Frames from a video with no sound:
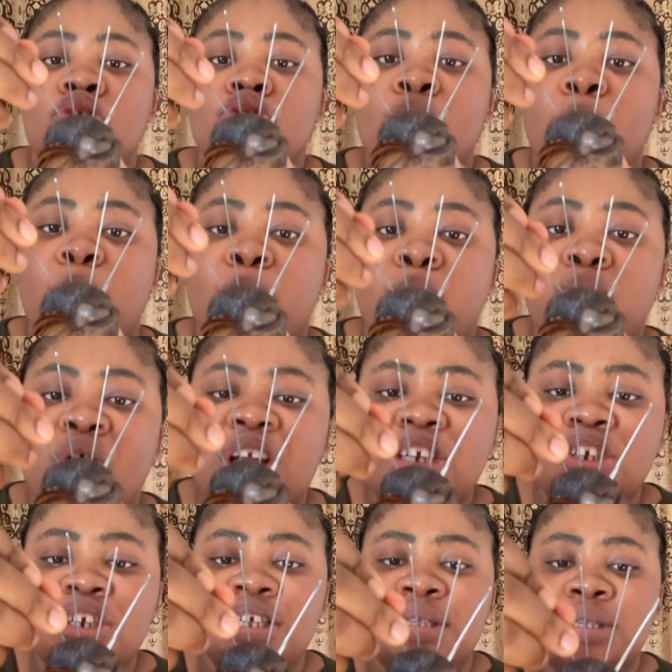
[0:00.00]
You
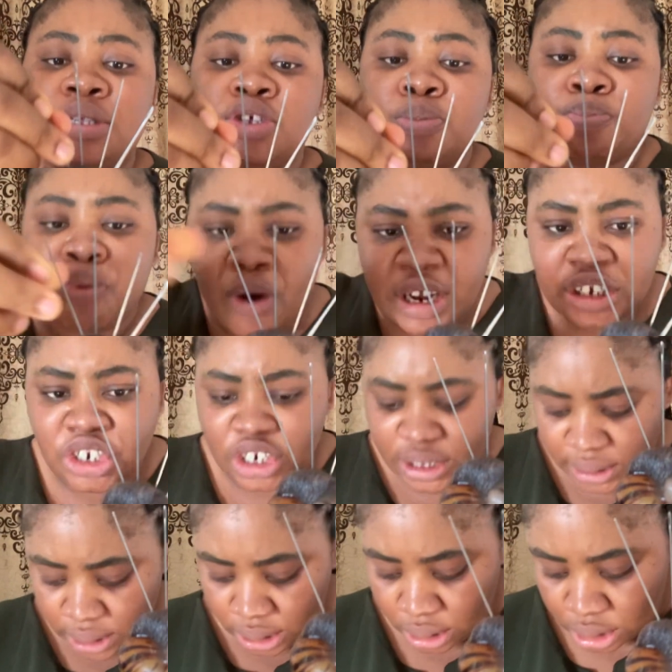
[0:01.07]
point it. You punch
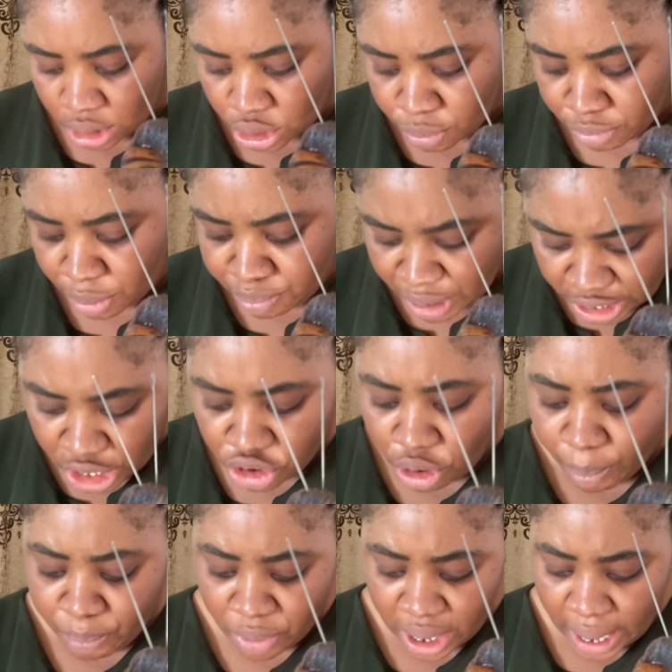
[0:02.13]
it. Be making your
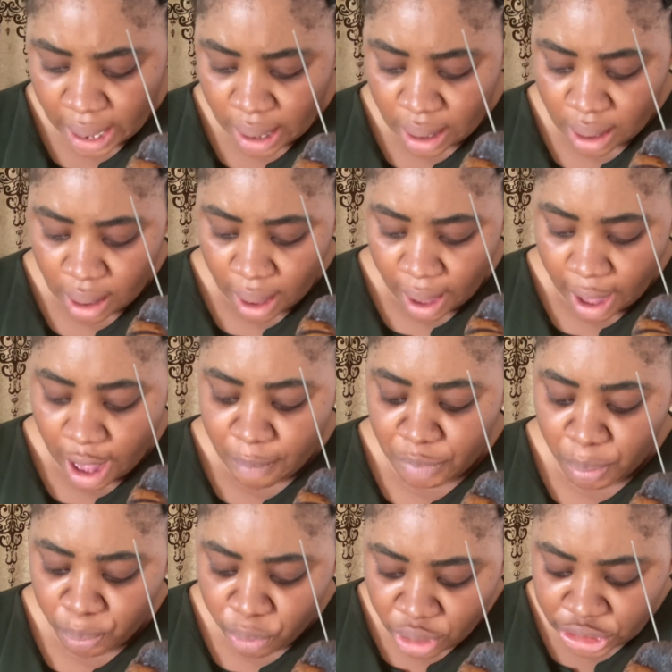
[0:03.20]
prayer and be
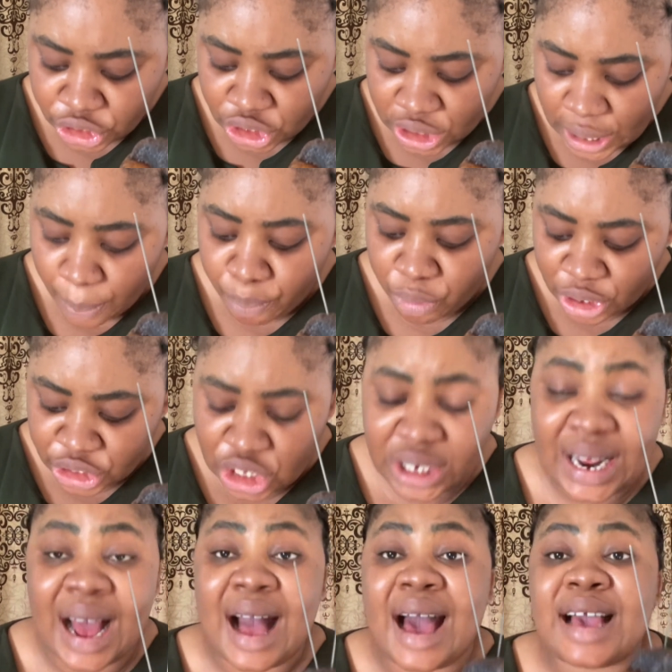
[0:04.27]
punching. You're punching
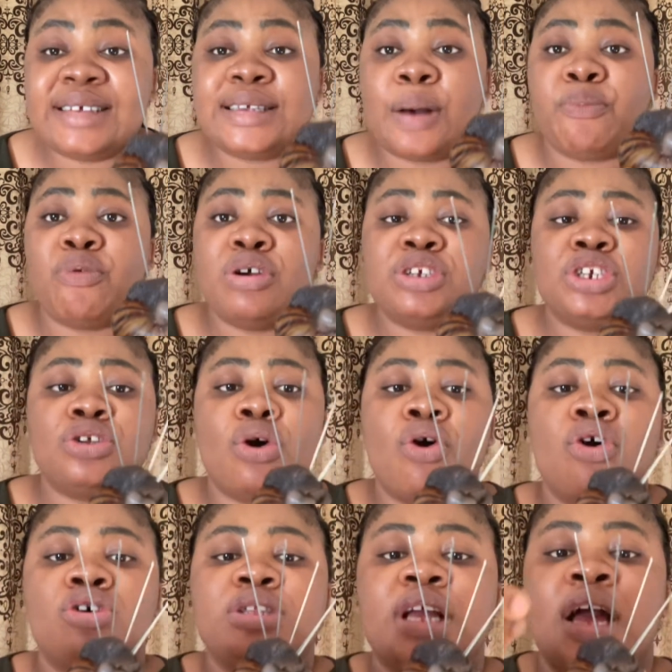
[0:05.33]
their eyes. You're punching
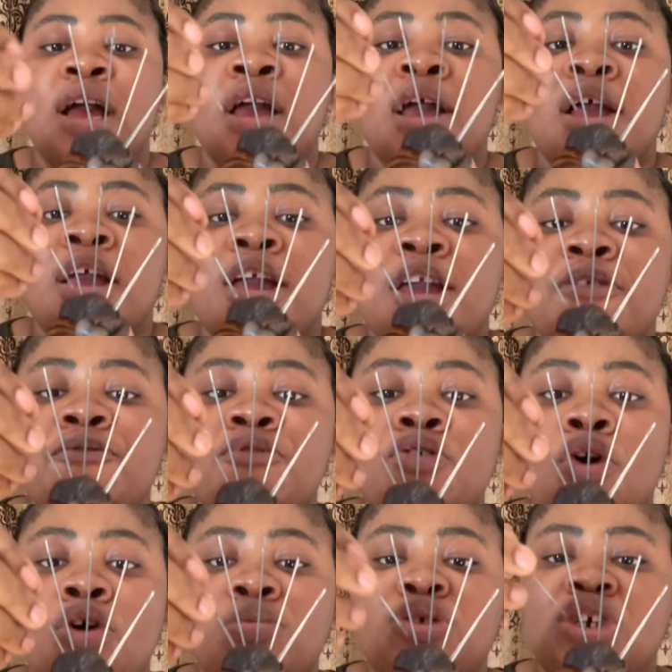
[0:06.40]
all their evil
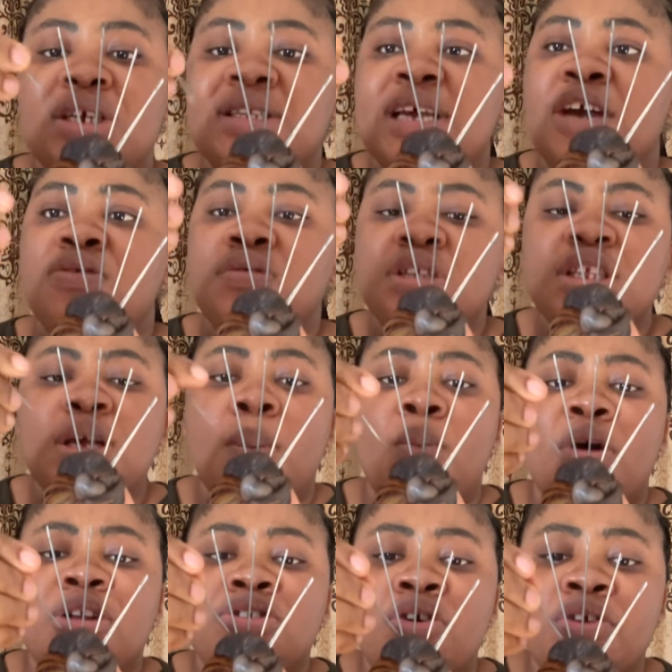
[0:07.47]
objects they're using in
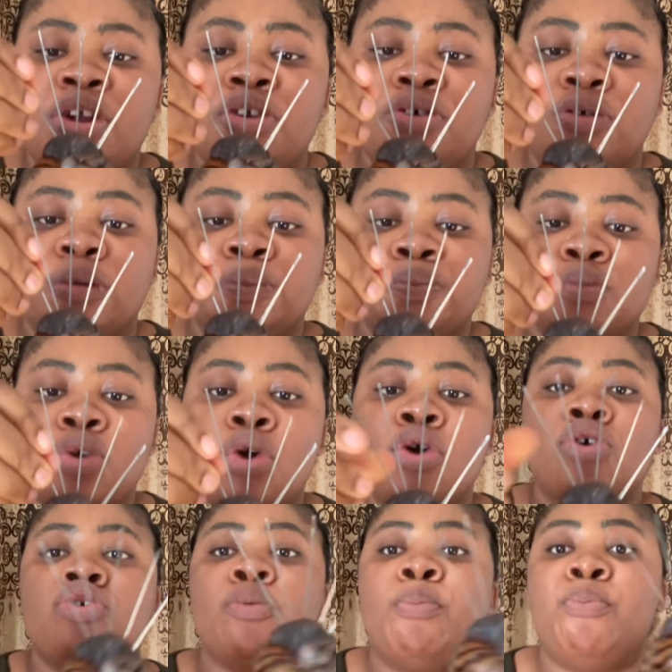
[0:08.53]
monitoring you.
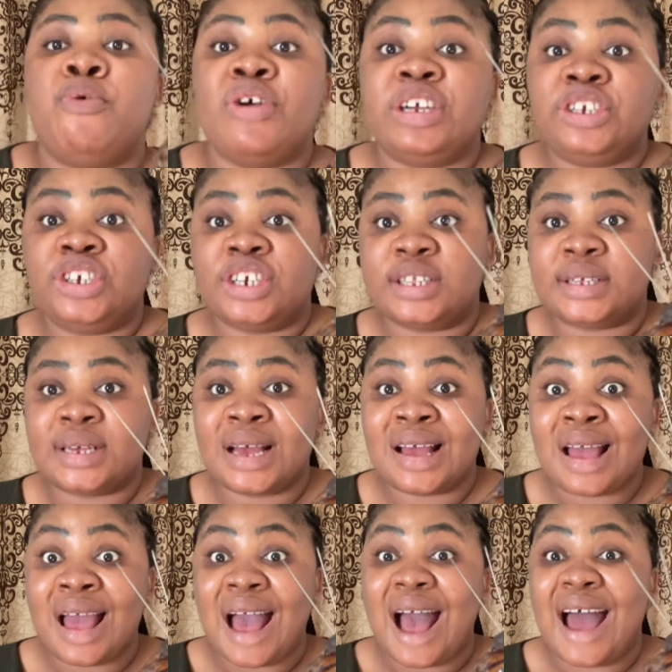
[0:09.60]
You punch it.
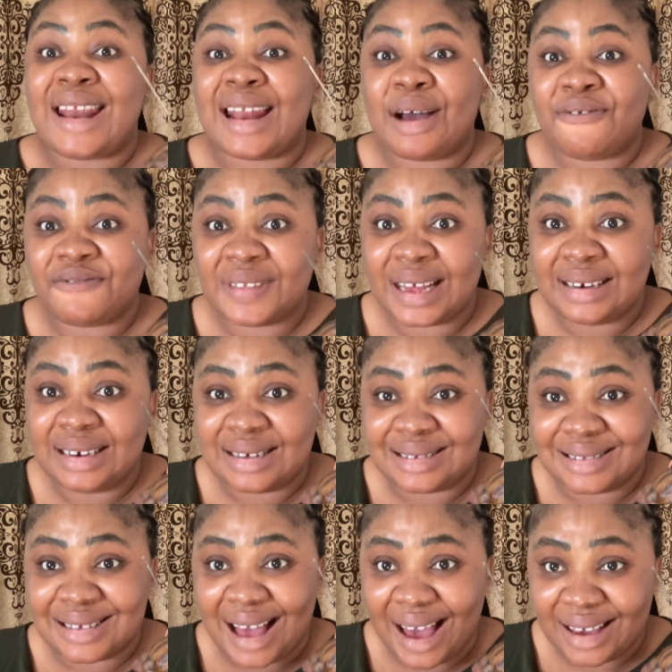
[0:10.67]
And after
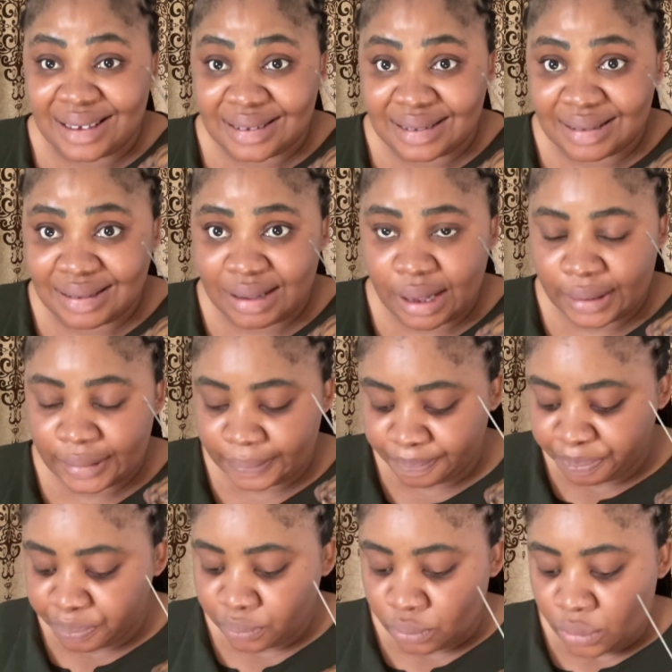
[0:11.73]
this, guys,
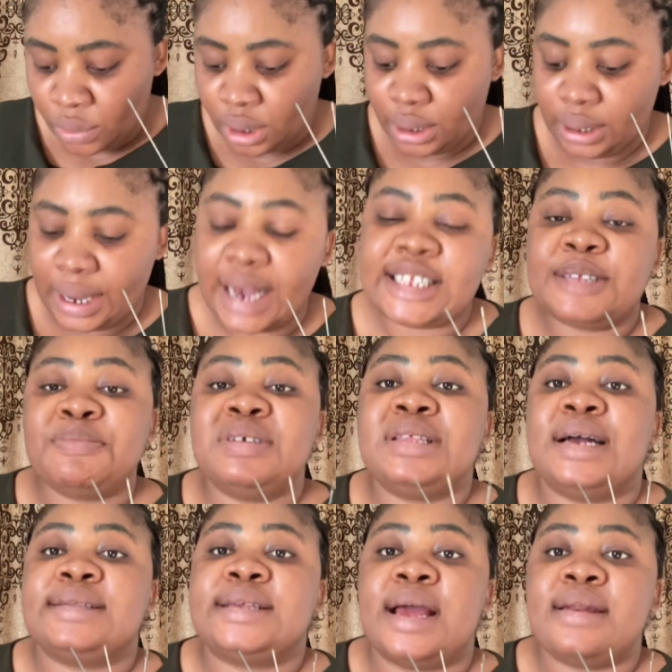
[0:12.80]
get me
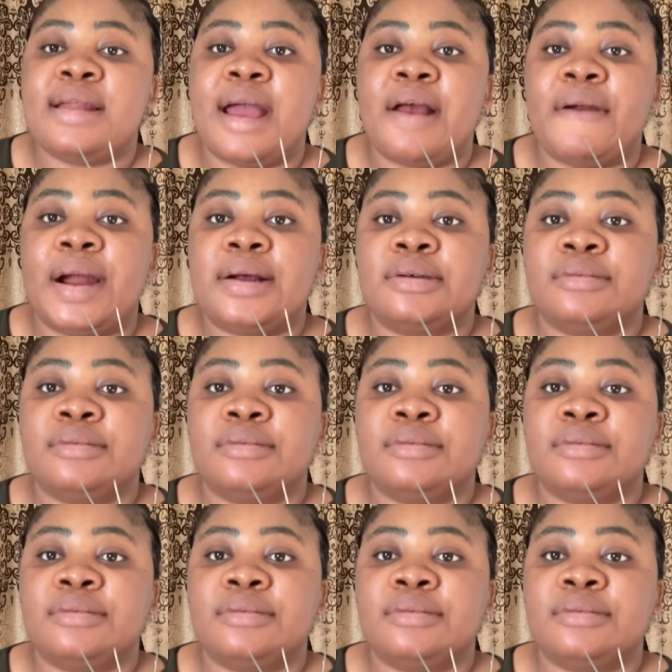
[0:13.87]
that 10 naira.